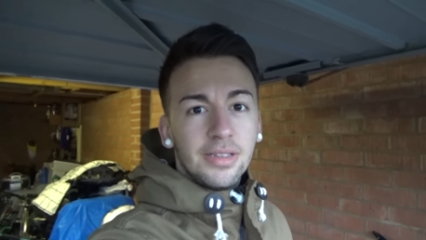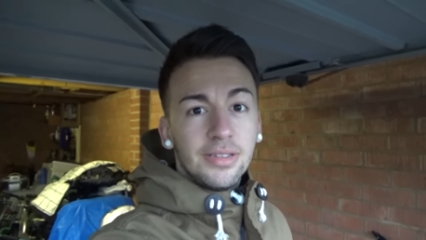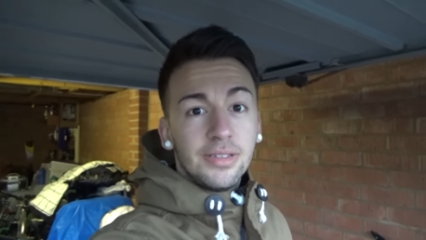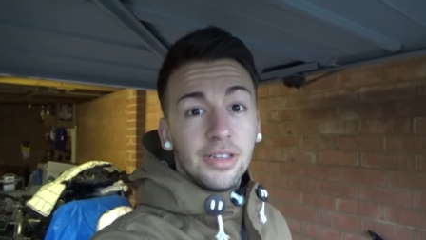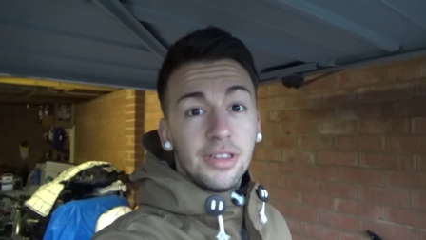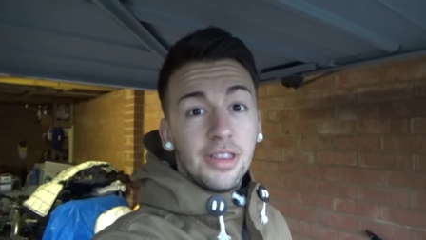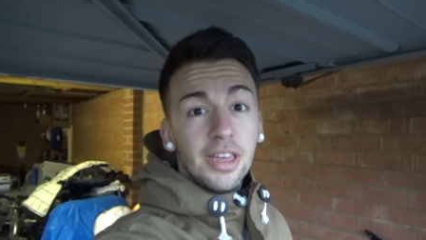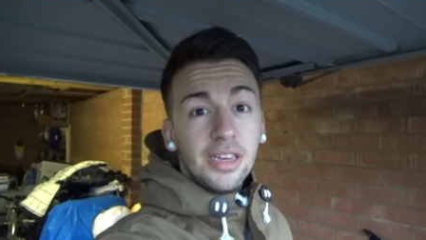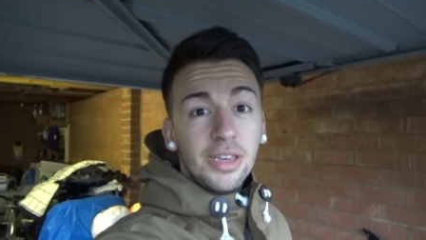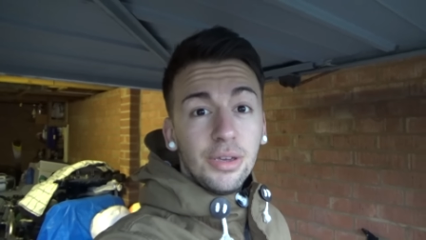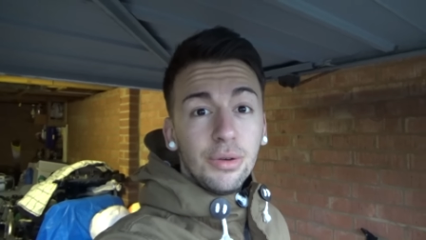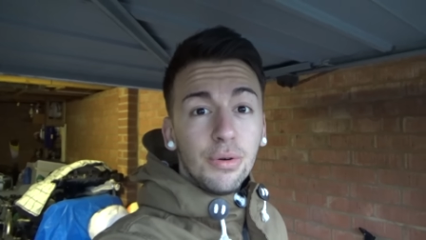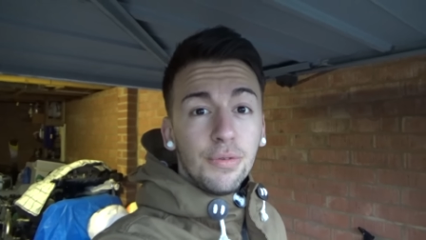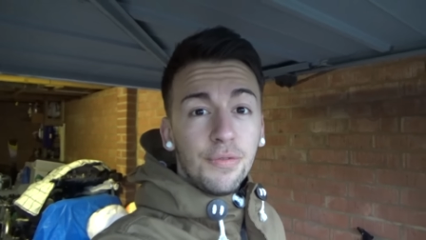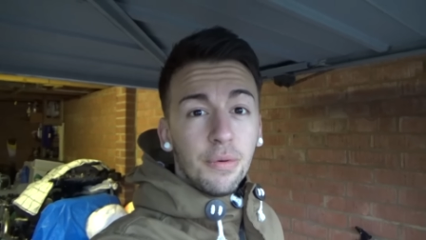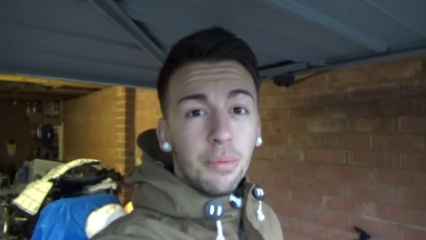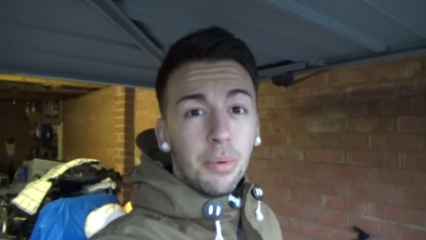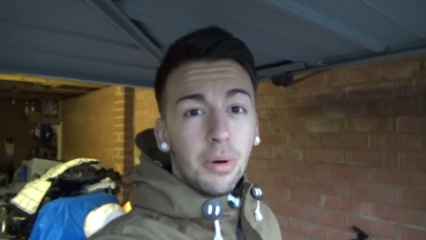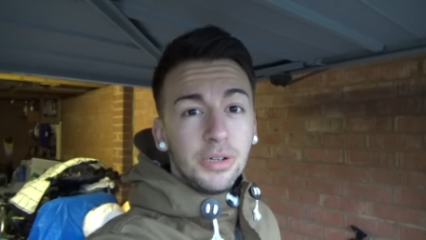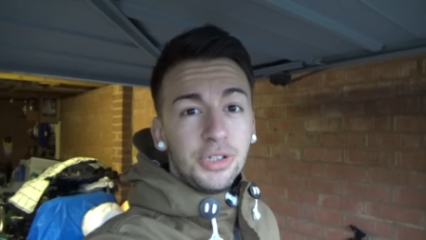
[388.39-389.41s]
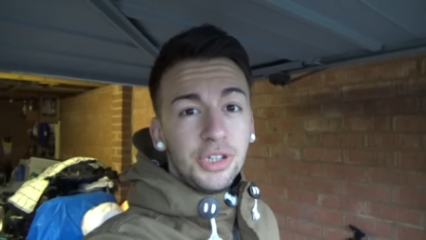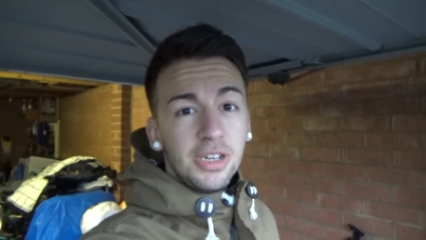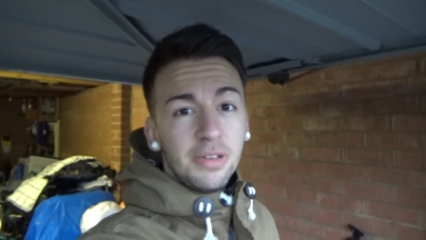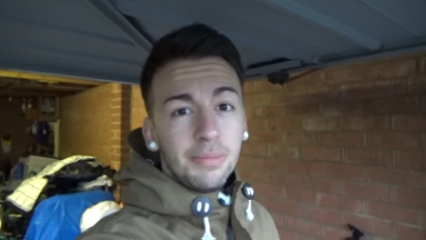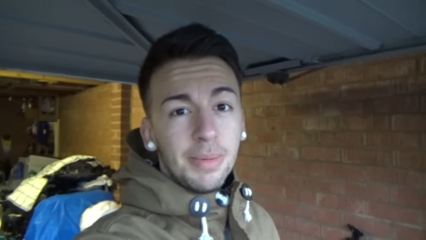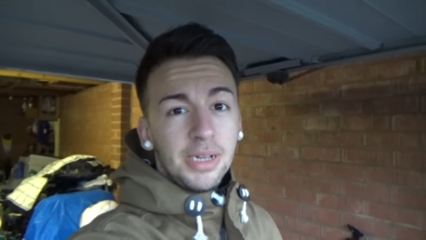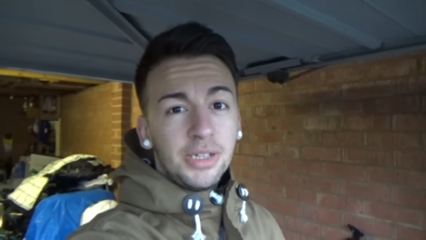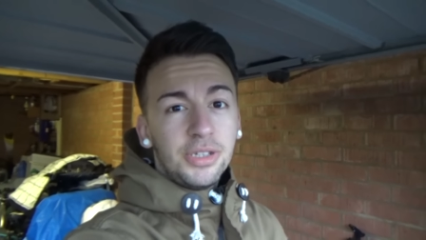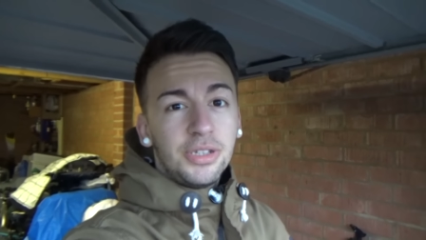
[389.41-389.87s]
So thank you all for
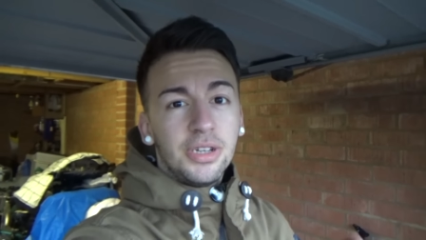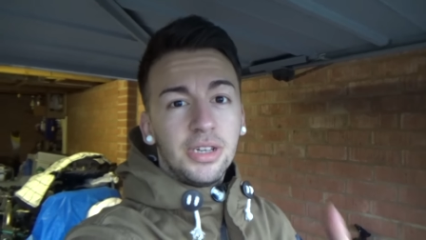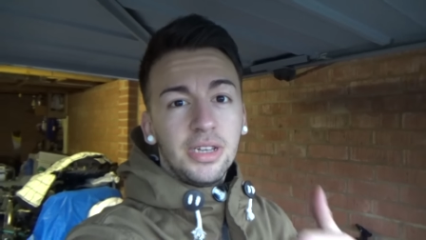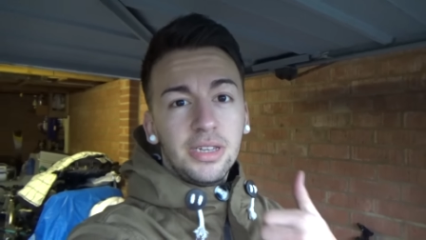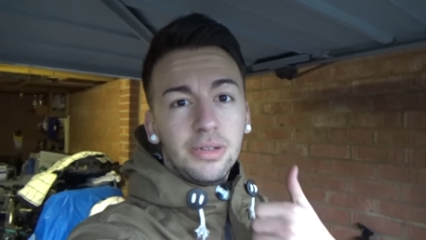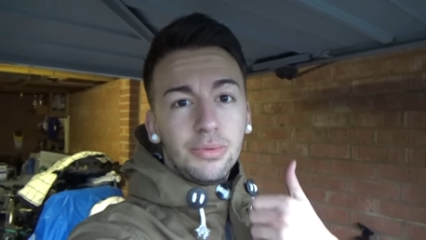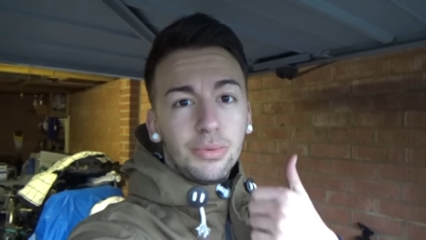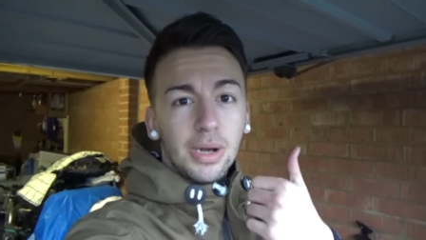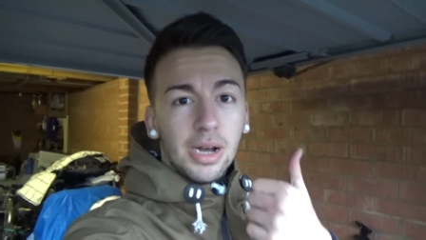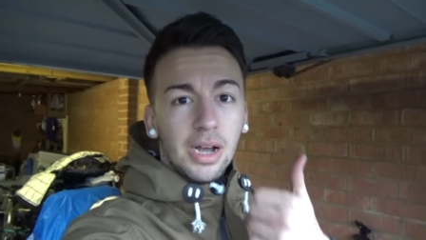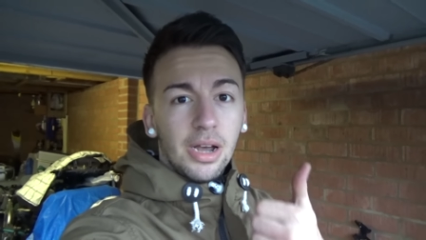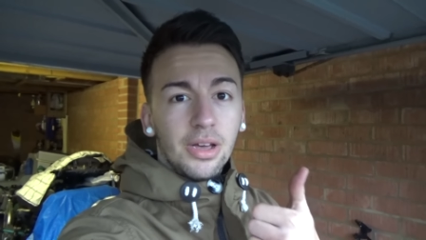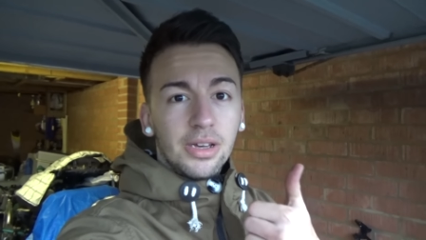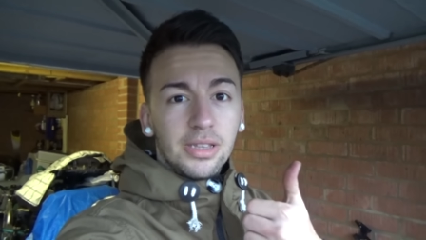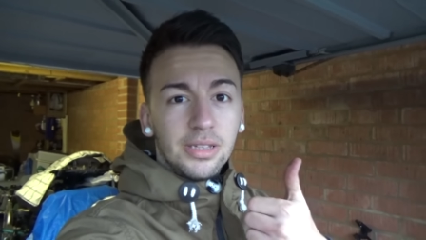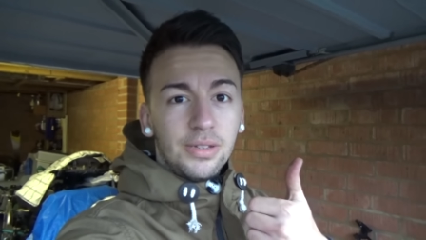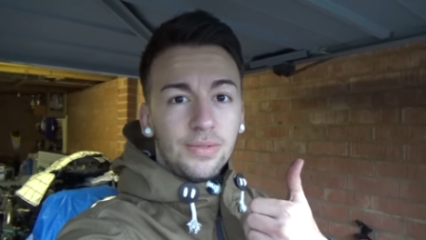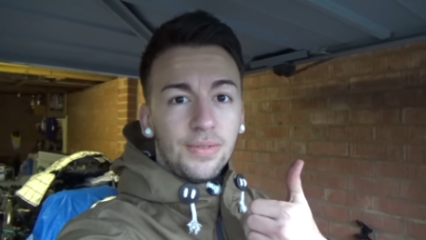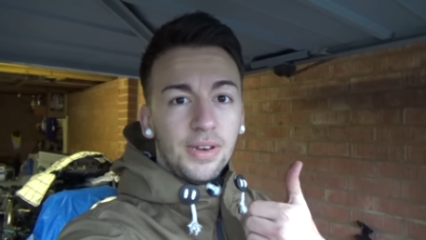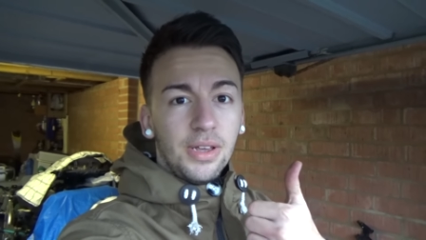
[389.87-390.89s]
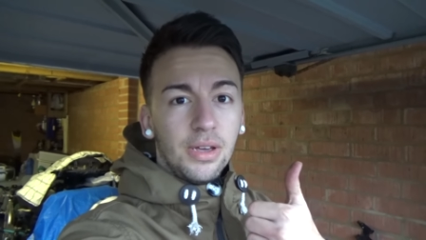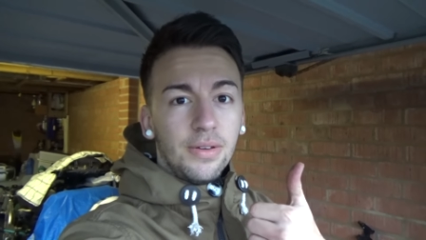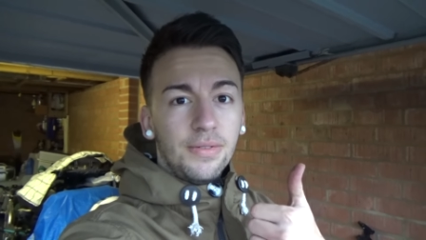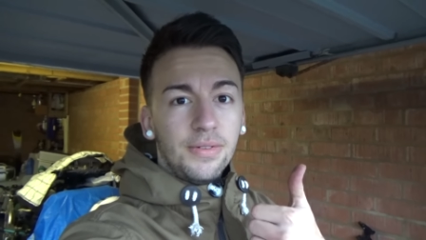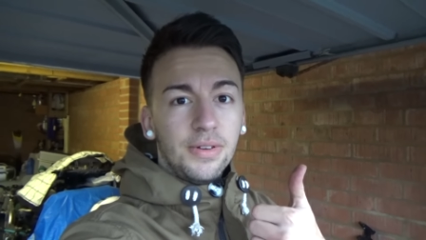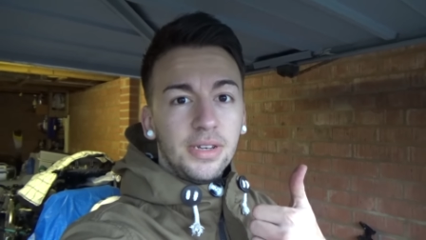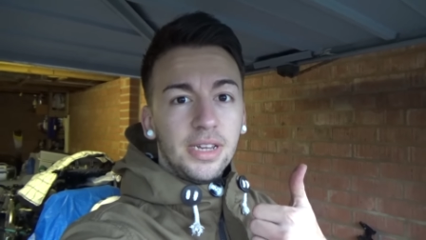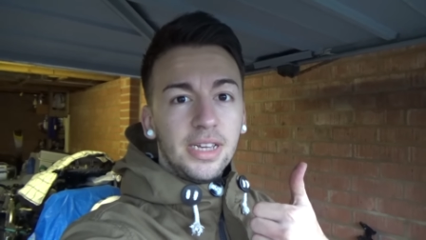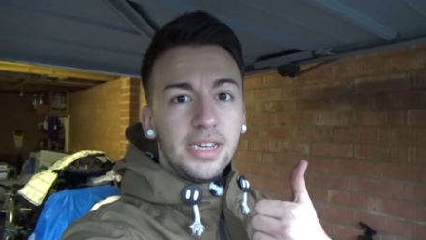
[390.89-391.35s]
watching. Make sure you like this video
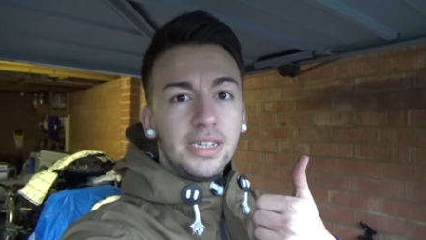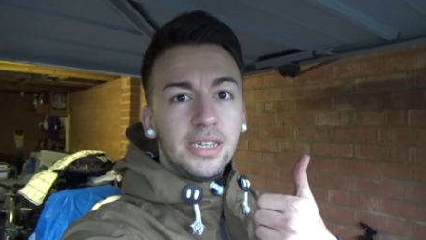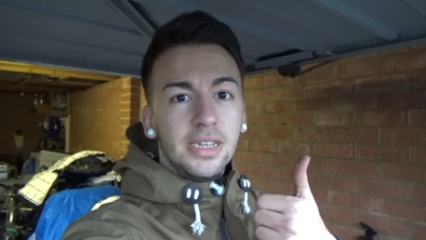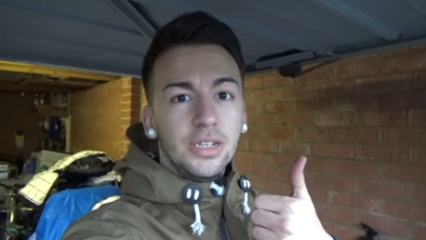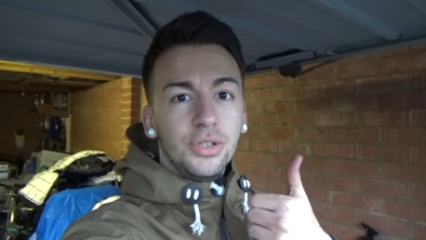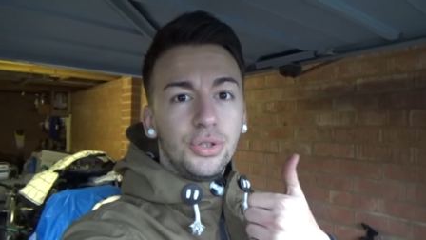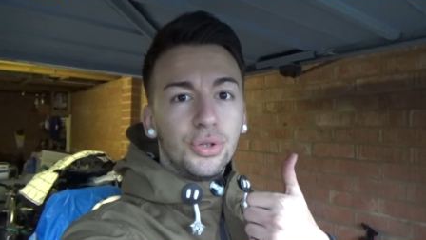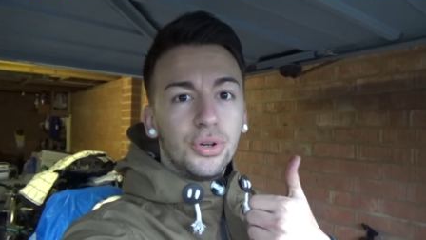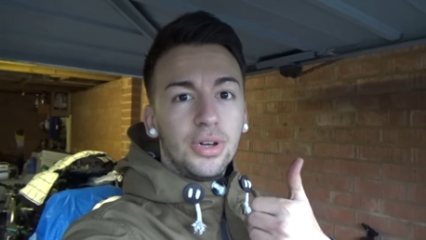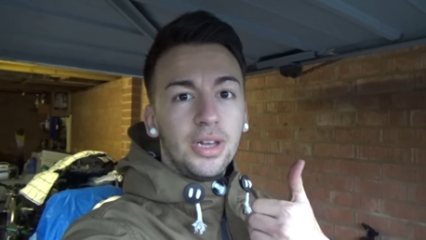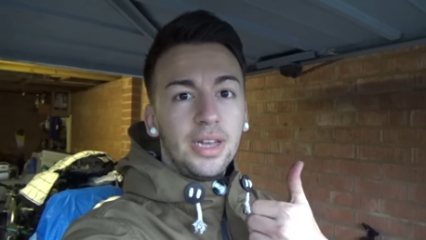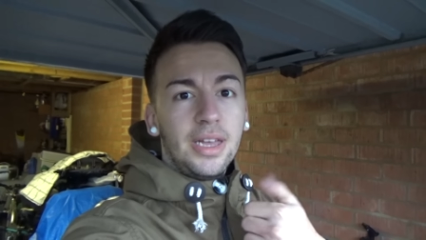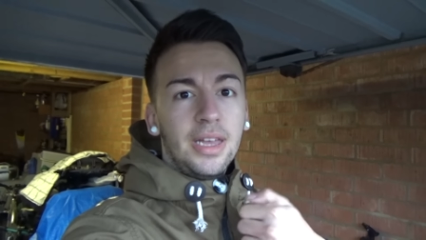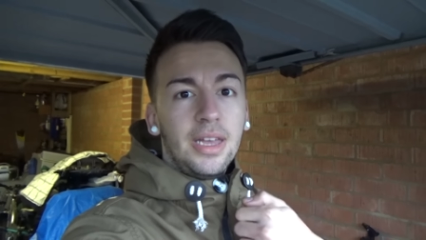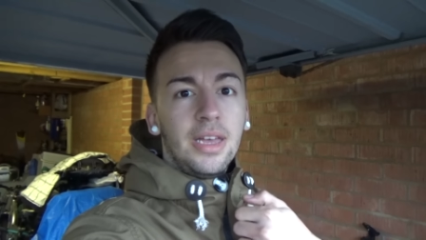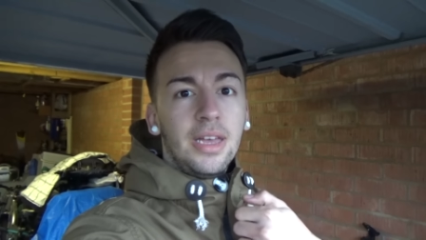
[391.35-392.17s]
if you did enjoy it.